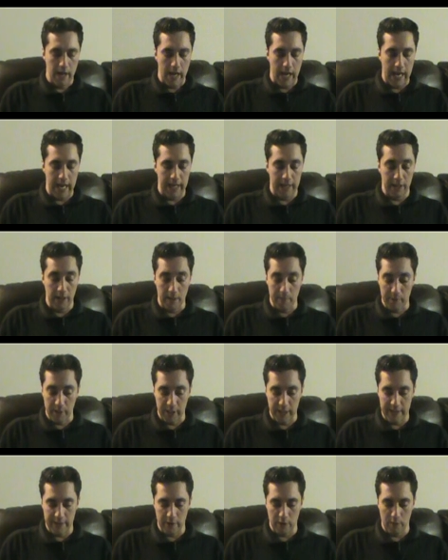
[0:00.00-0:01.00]
and
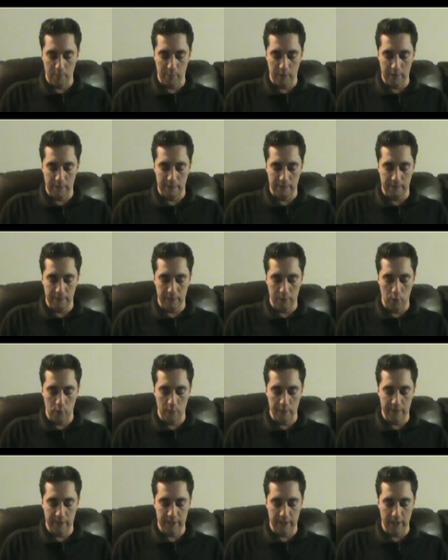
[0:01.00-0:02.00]
nominally there are but
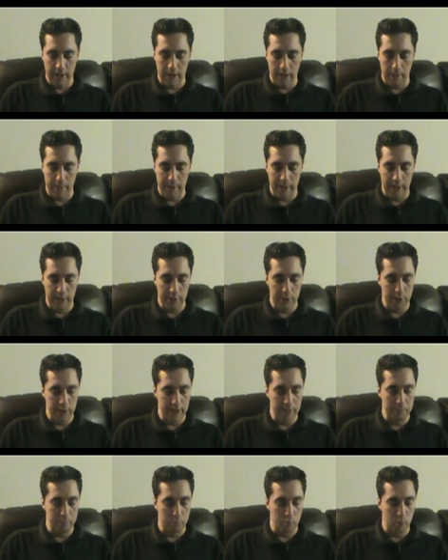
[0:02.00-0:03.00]
few of the denomination
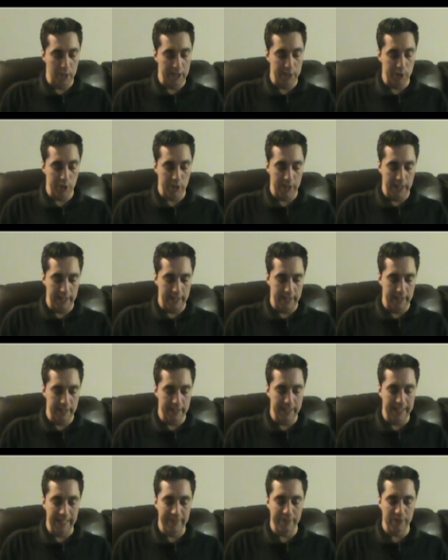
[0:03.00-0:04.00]
in British India,
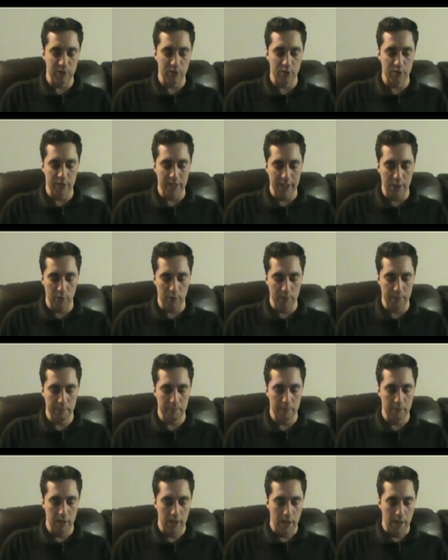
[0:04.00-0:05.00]
yet the secret
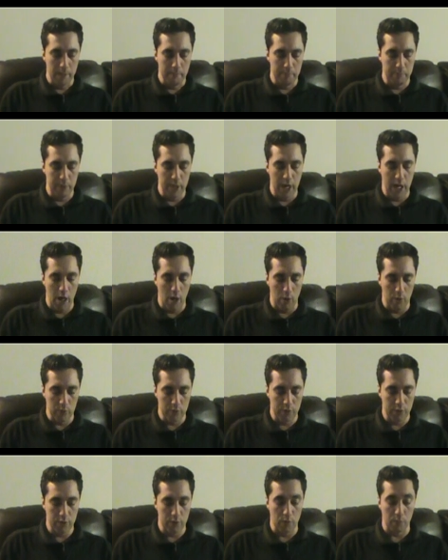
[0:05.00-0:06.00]

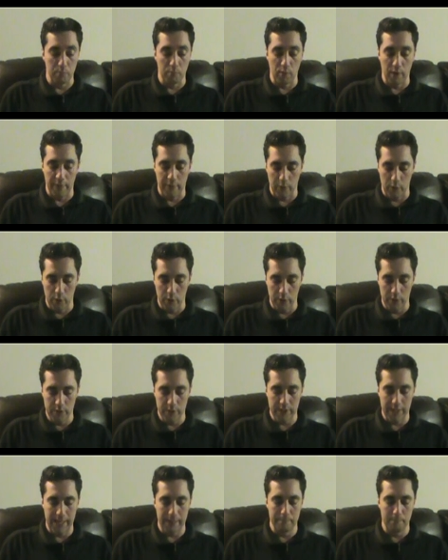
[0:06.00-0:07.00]
Biauds, or
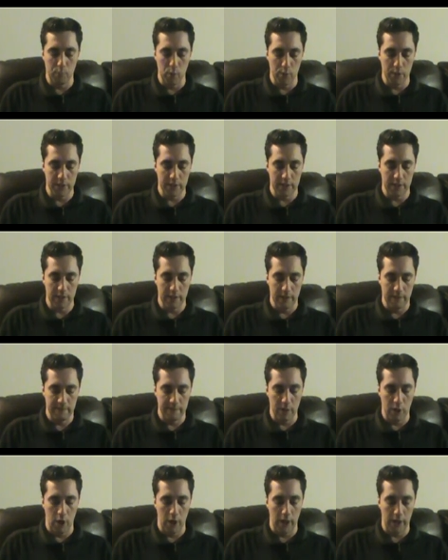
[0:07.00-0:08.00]
brotherhoods, and Buddhist
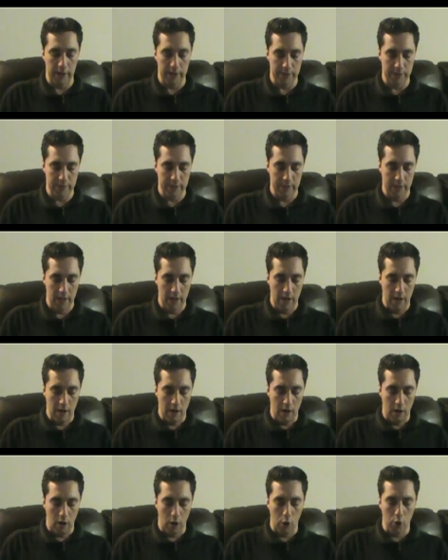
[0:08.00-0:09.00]
viharas
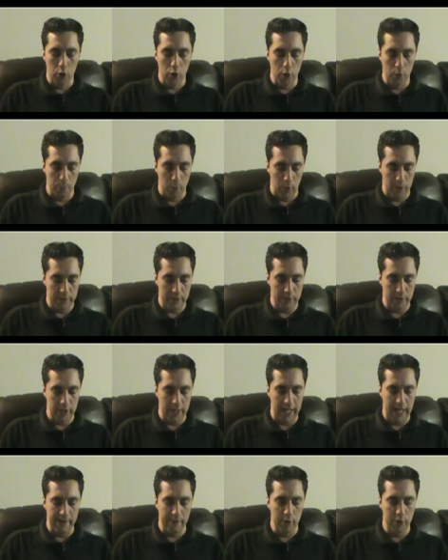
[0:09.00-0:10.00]
are numerous,
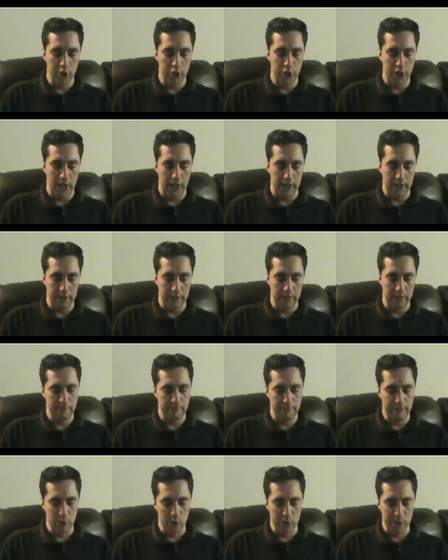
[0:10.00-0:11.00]
and every Jain
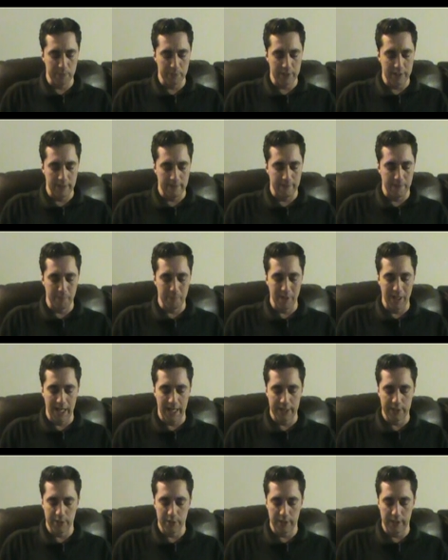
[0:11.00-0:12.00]
feels himself
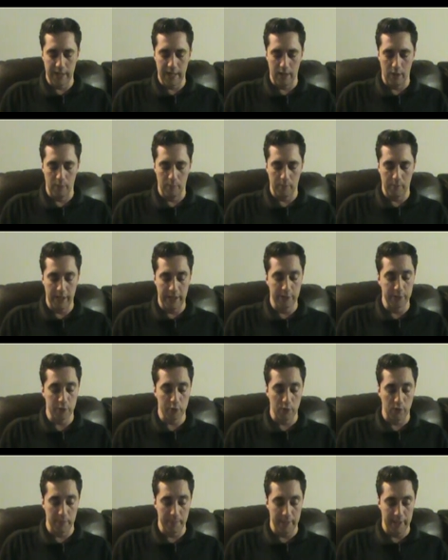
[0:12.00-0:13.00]
obliged to help,
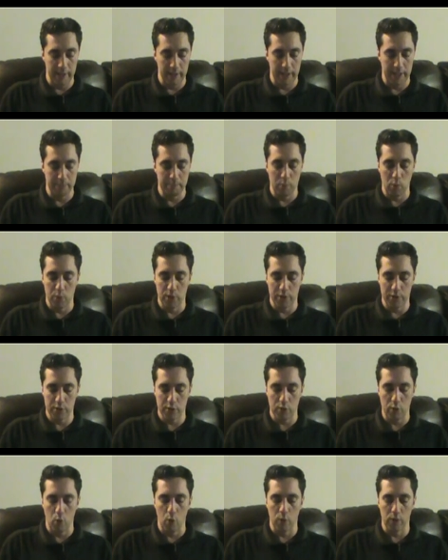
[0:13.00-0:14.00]
indiscriminately,
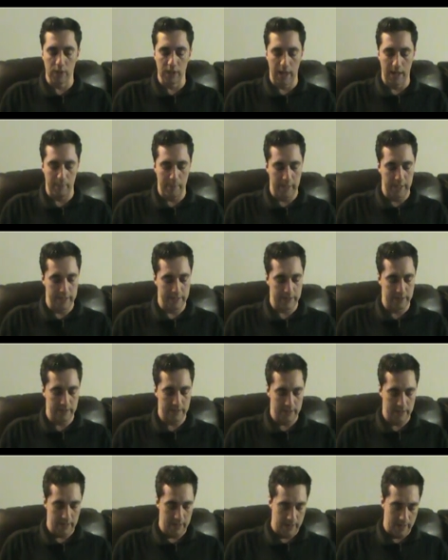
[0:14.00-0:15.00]
Buddhist or Lamaist.